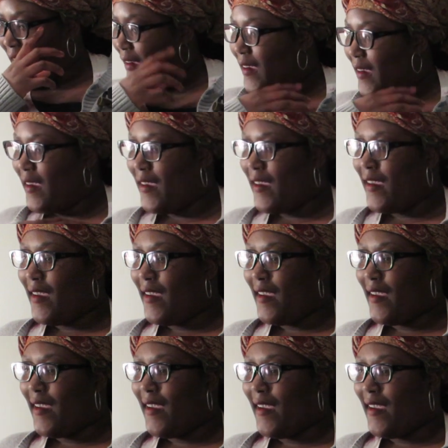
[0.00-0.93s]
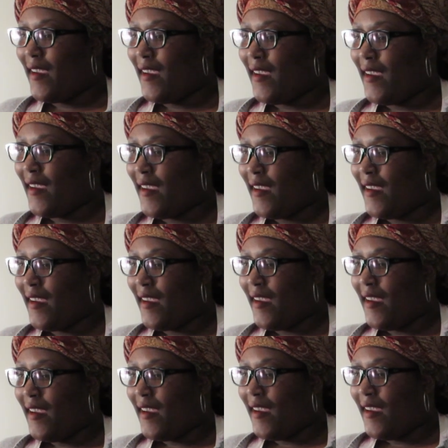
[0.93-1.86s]

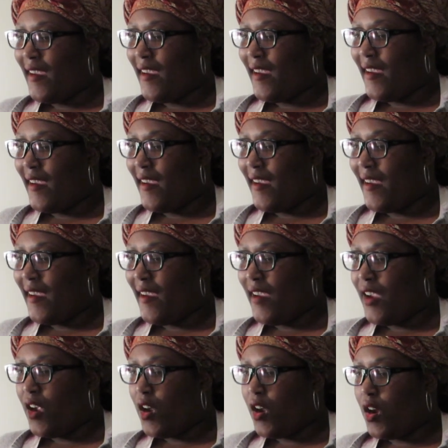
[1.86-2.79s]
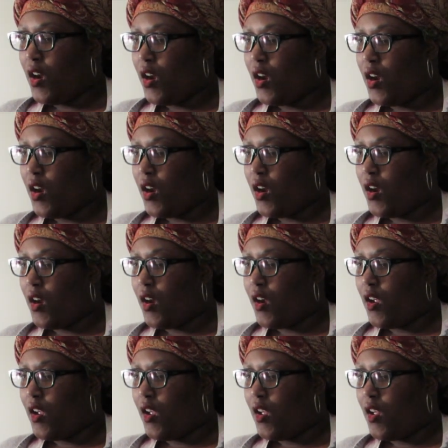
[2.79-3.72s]

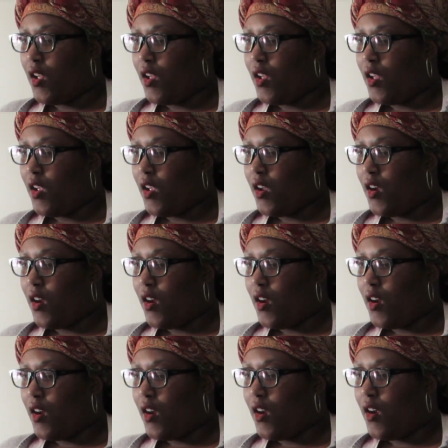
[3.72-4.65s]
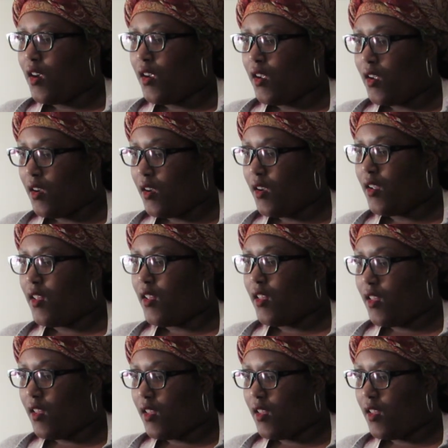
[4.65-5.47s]
No one is speaking in this clip.